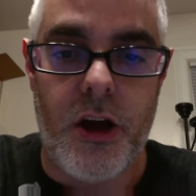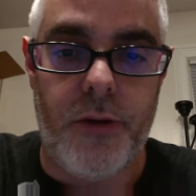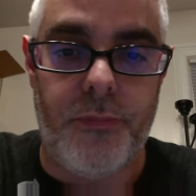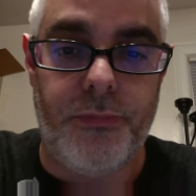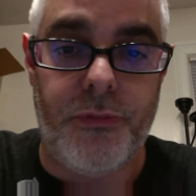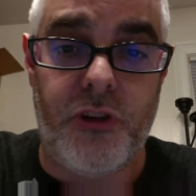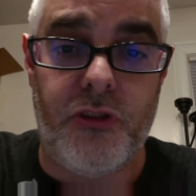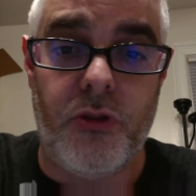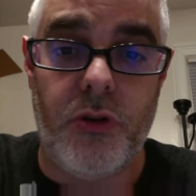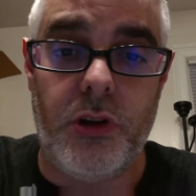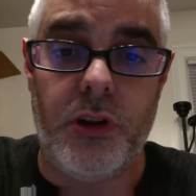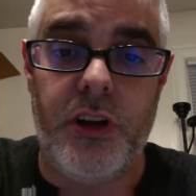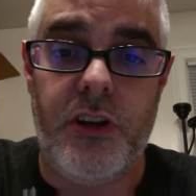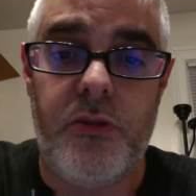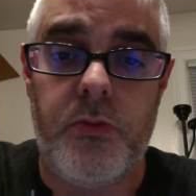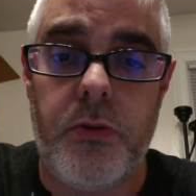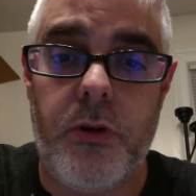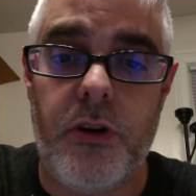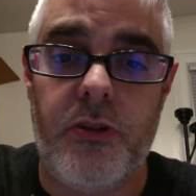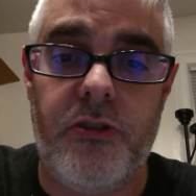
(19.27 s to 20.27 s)
So a lease
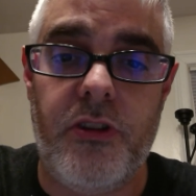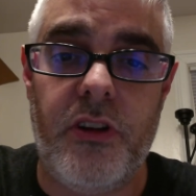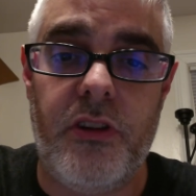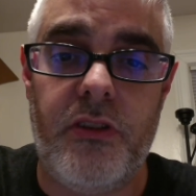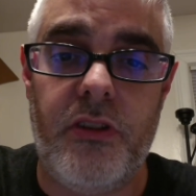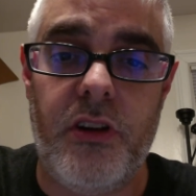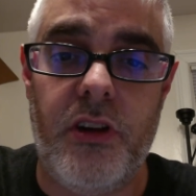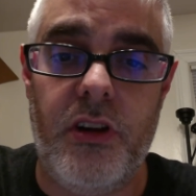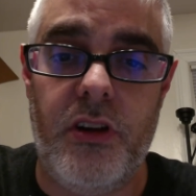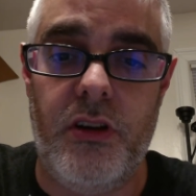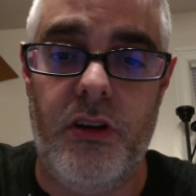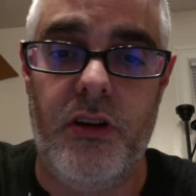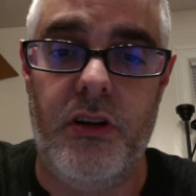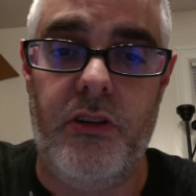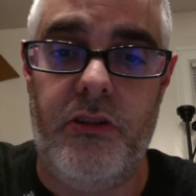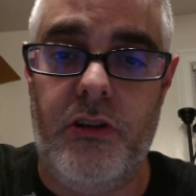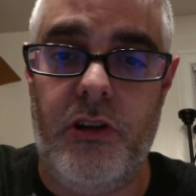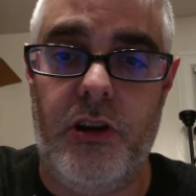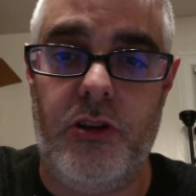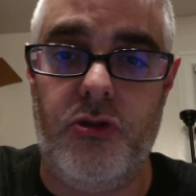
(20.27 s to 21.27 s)
purchase is
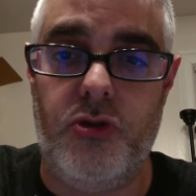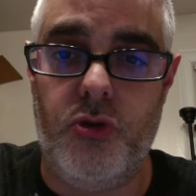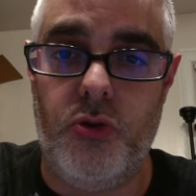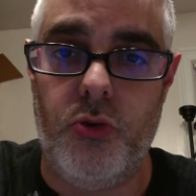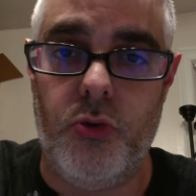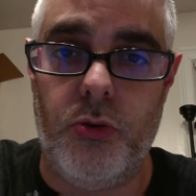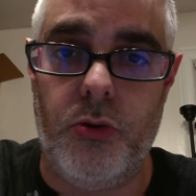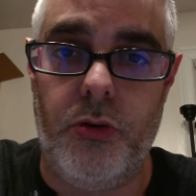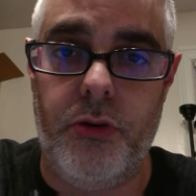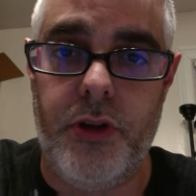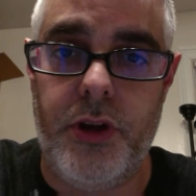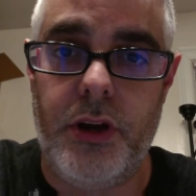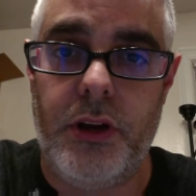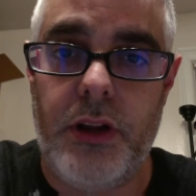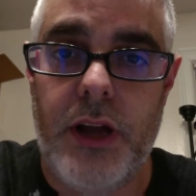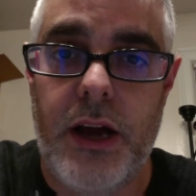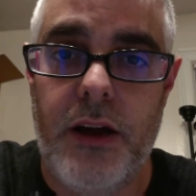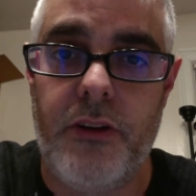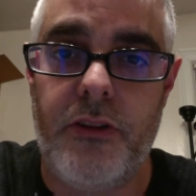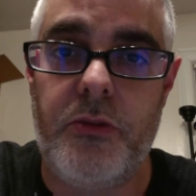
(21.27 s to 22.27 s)
a tool that
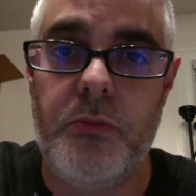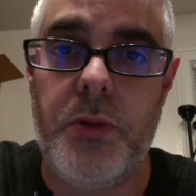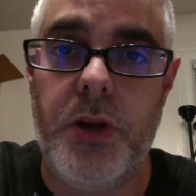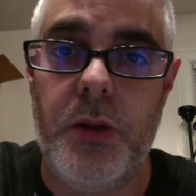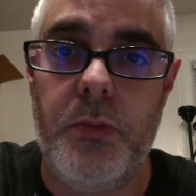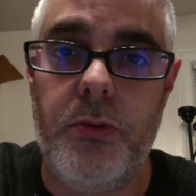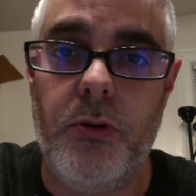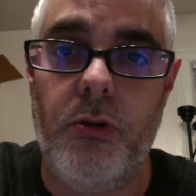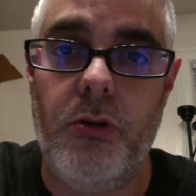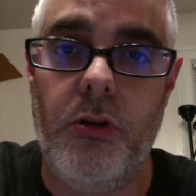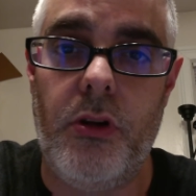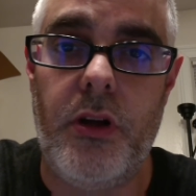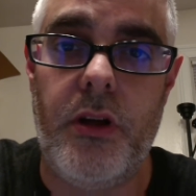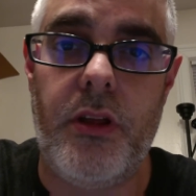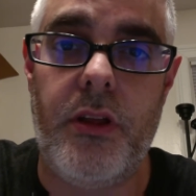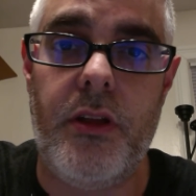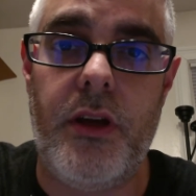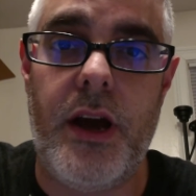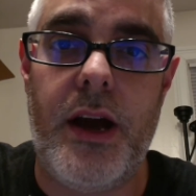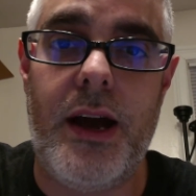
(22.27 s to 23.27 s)
allows people
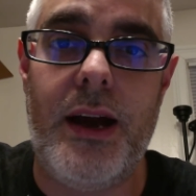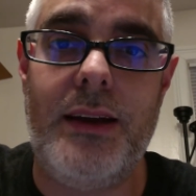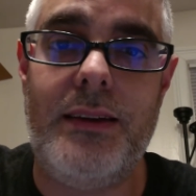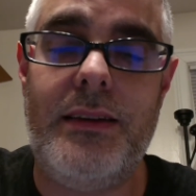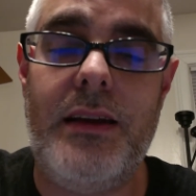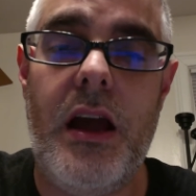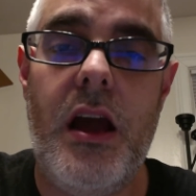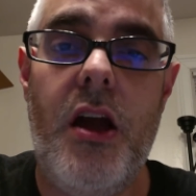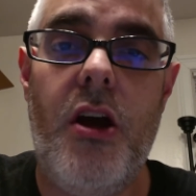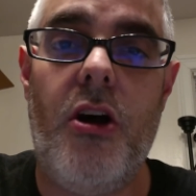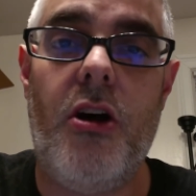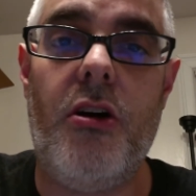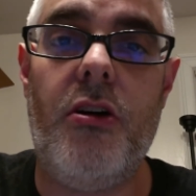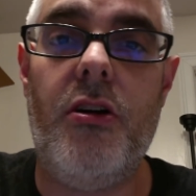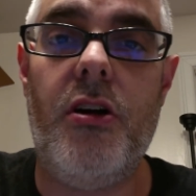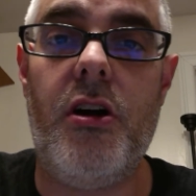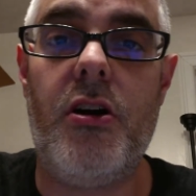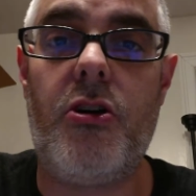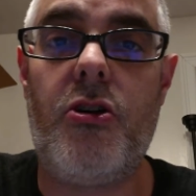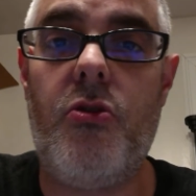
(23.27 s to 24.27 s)
that are
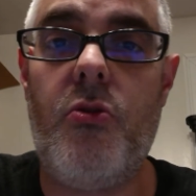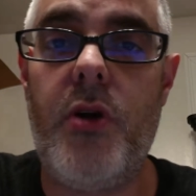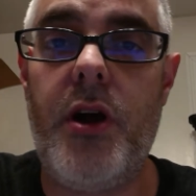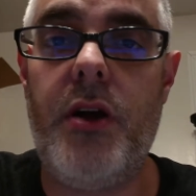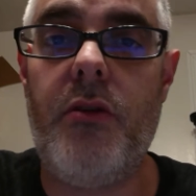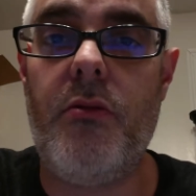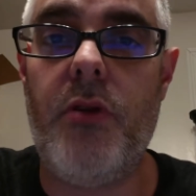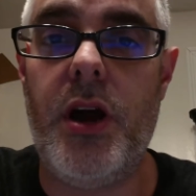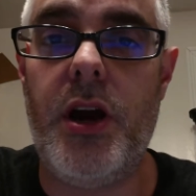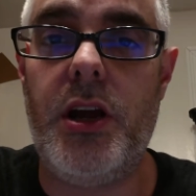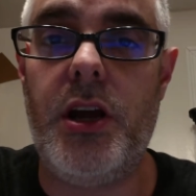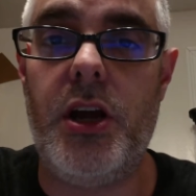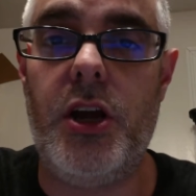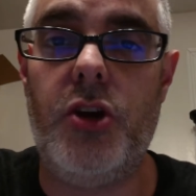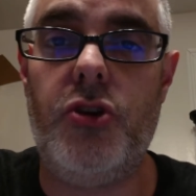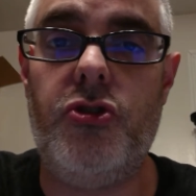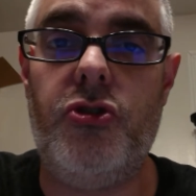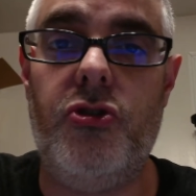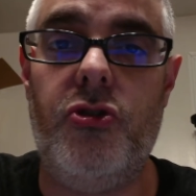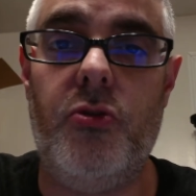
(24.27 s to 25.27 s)
not quite ready
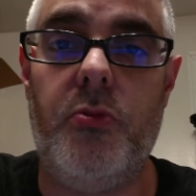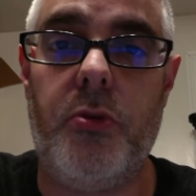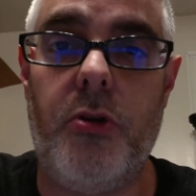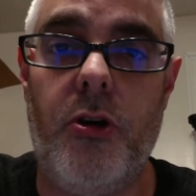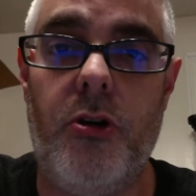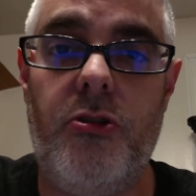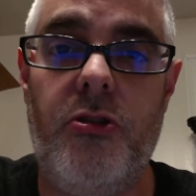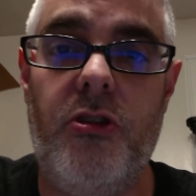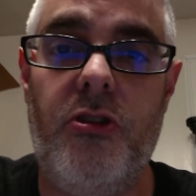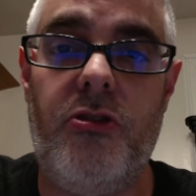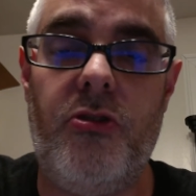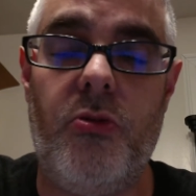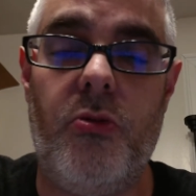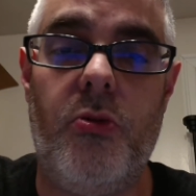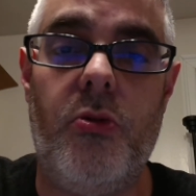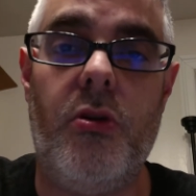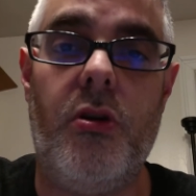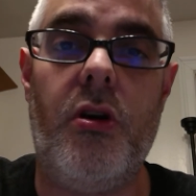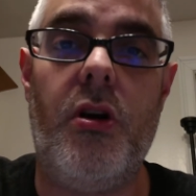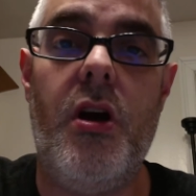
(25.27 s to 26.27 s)
to purchase
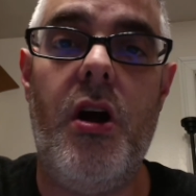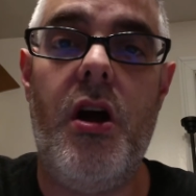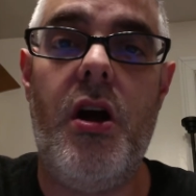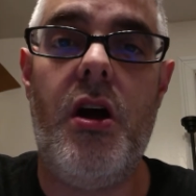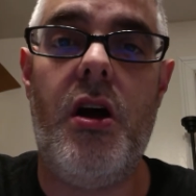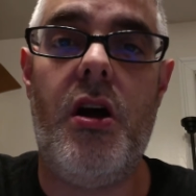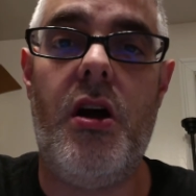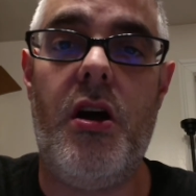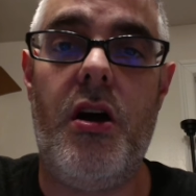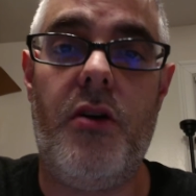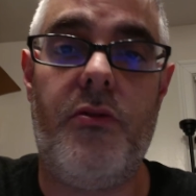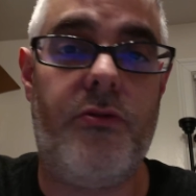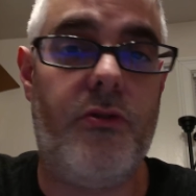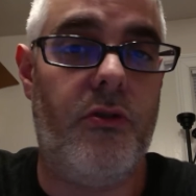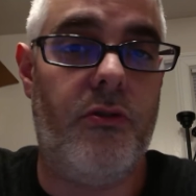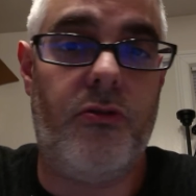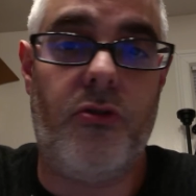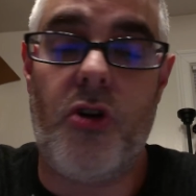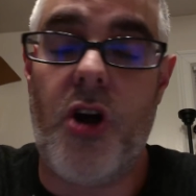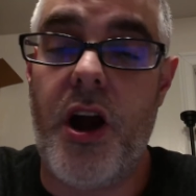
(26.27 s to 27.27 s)
or for a
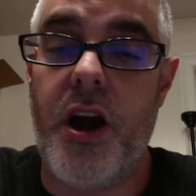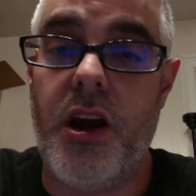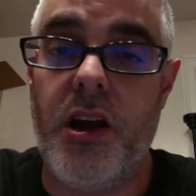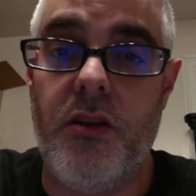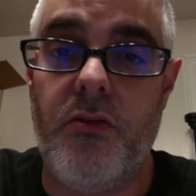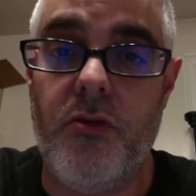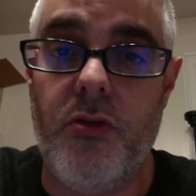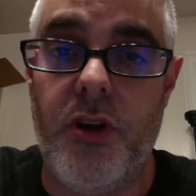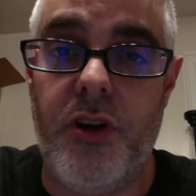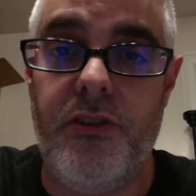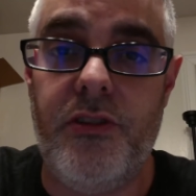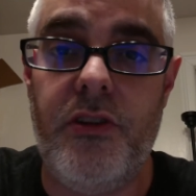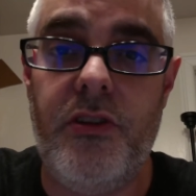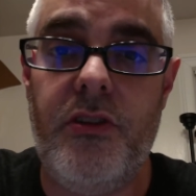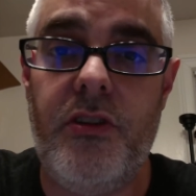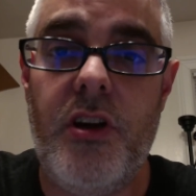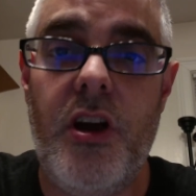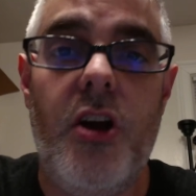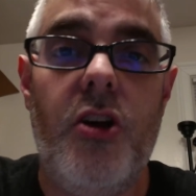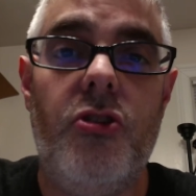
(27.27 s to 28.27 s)
variety of reasons
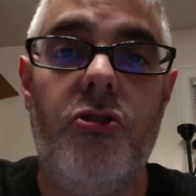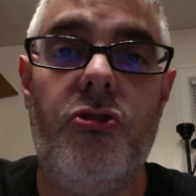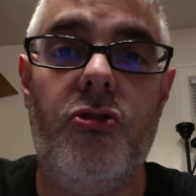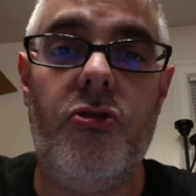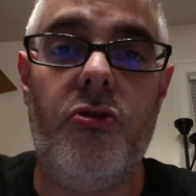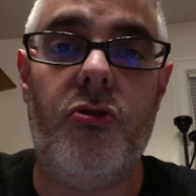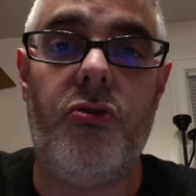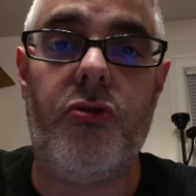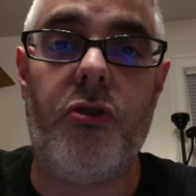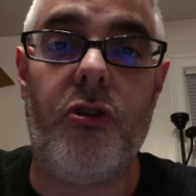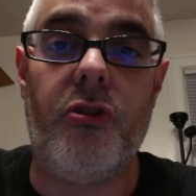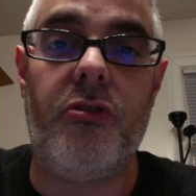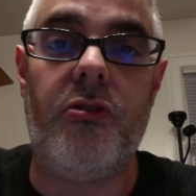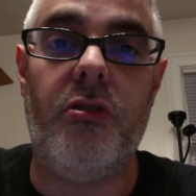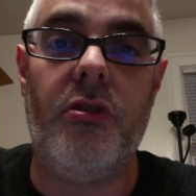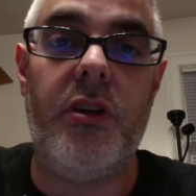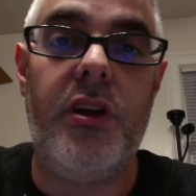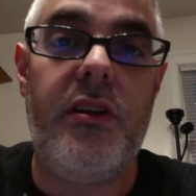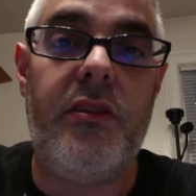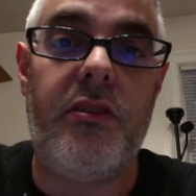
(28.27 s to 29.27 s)
to first
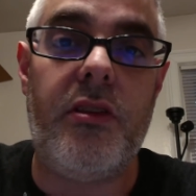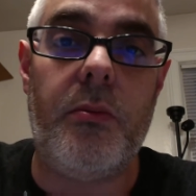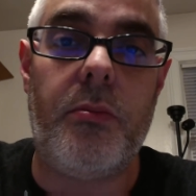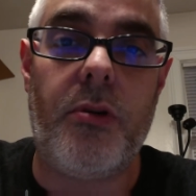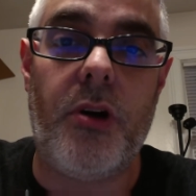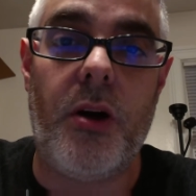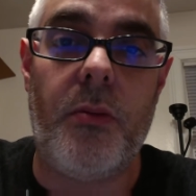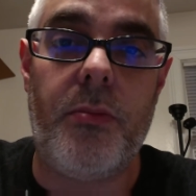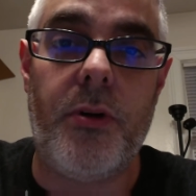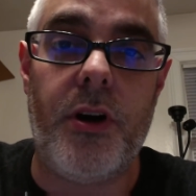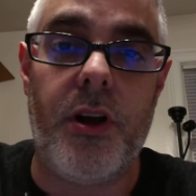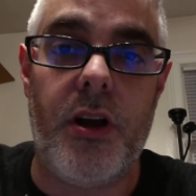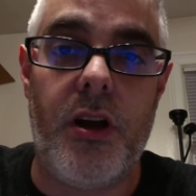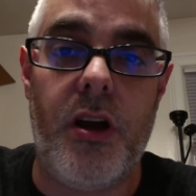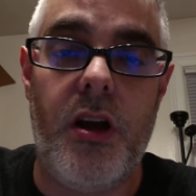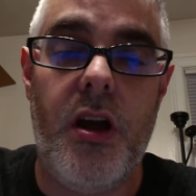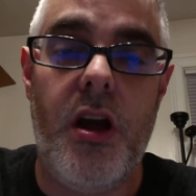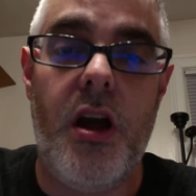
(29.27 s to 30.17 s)
lease the property